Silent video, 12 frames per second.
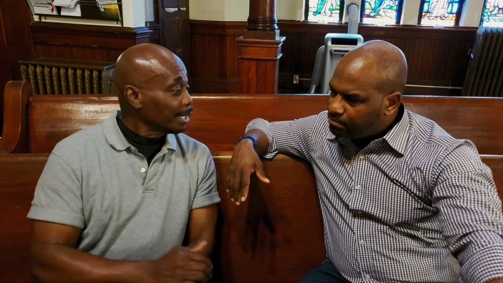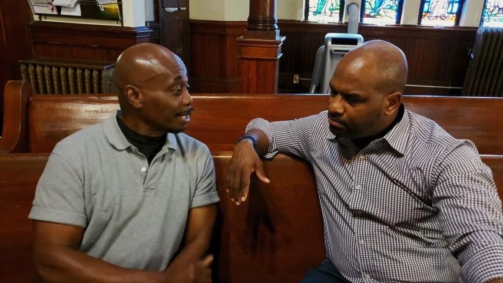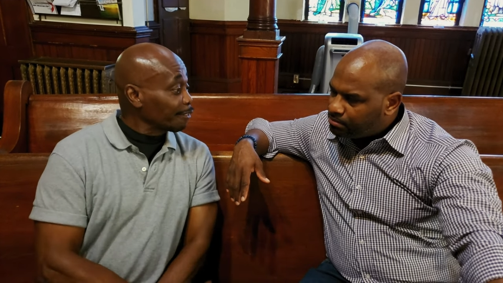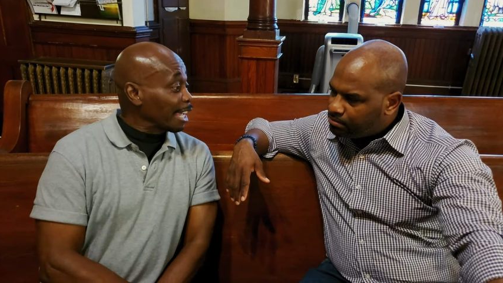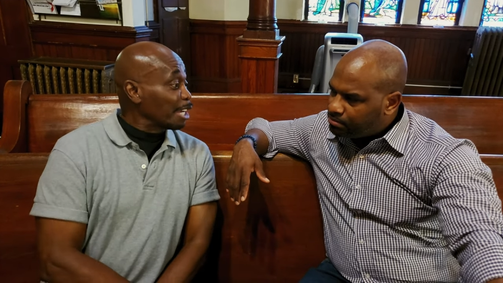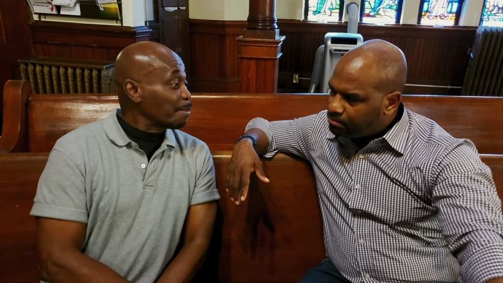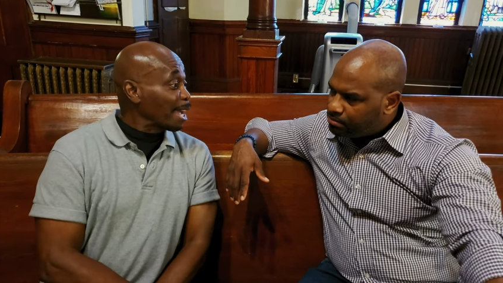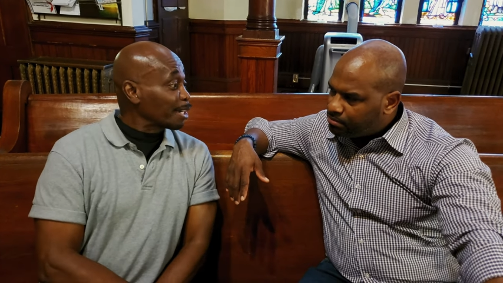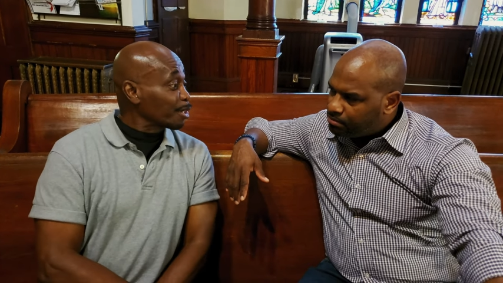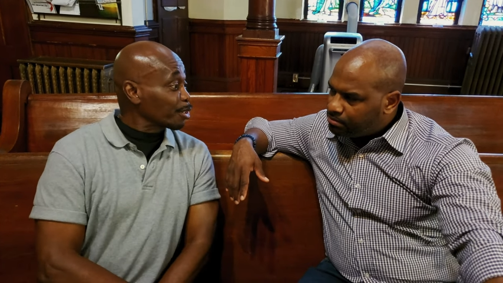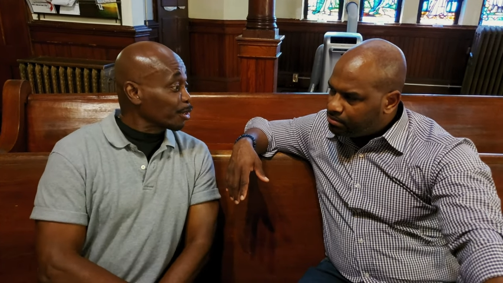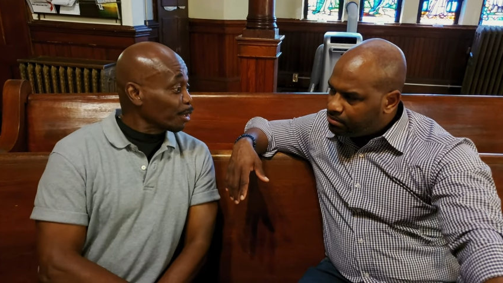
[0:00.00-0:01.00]
Speaker 1: If any man
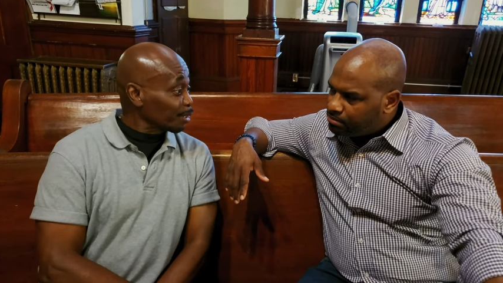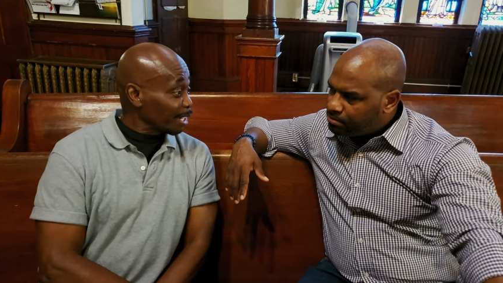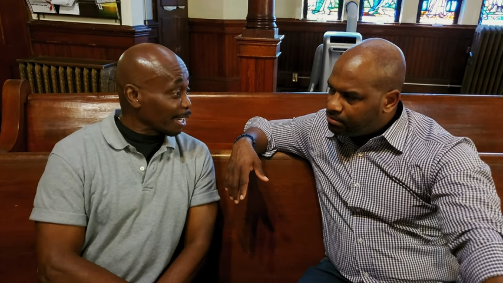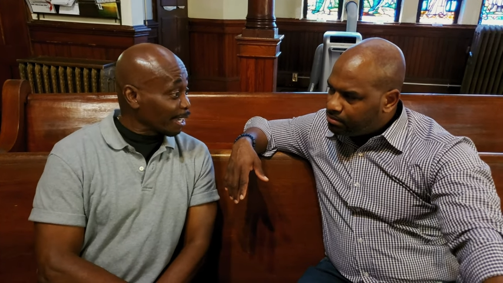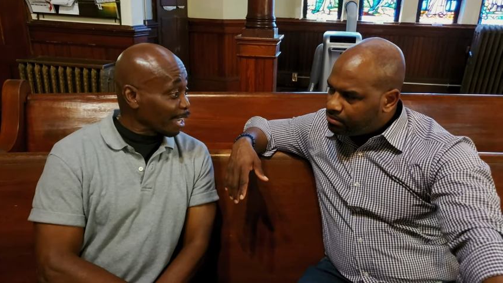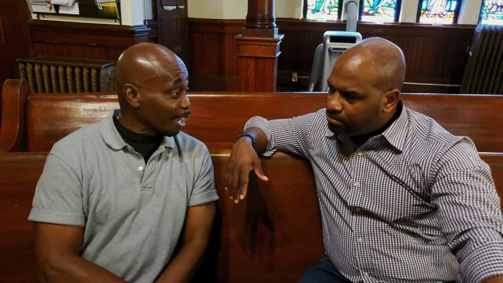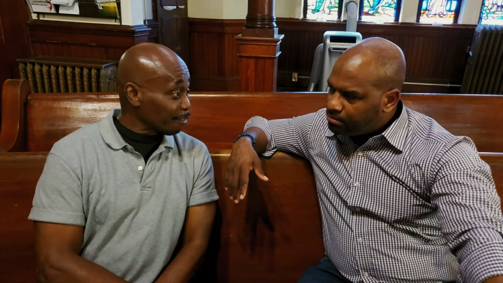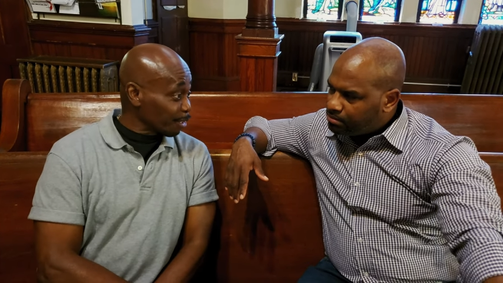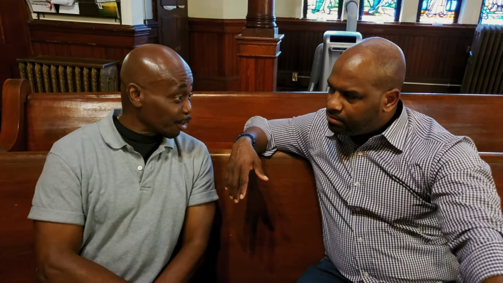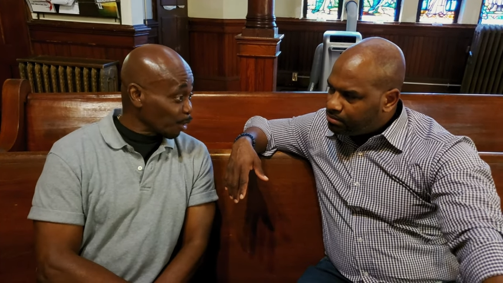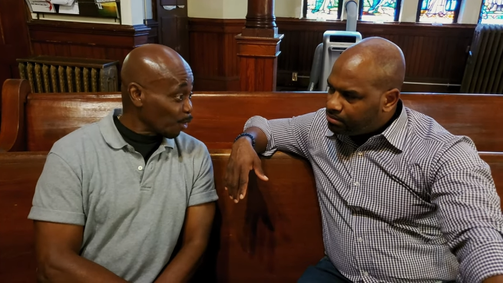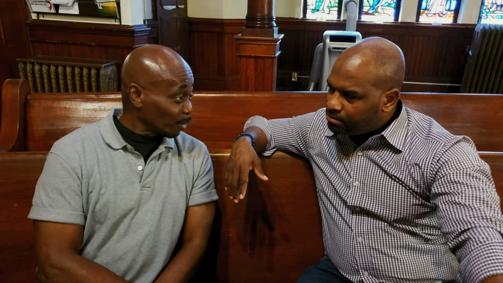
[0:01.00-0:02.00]
does not take care of
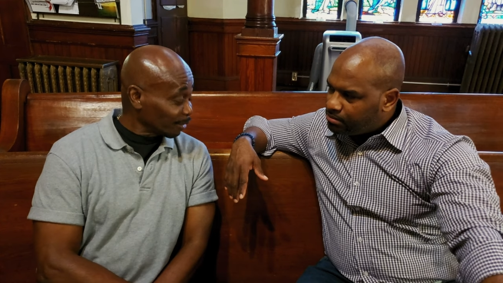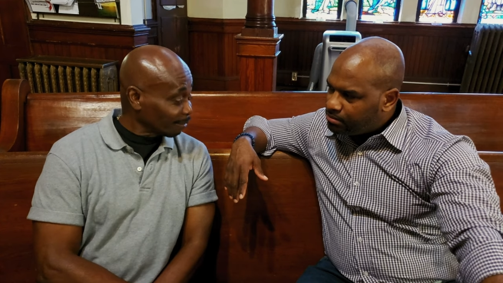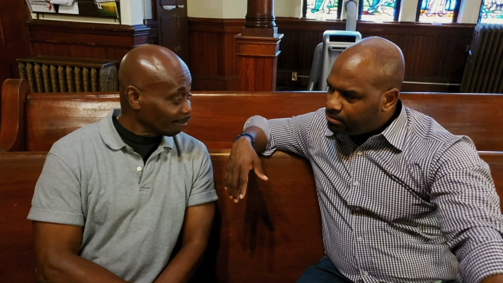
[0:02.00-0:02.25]
his own,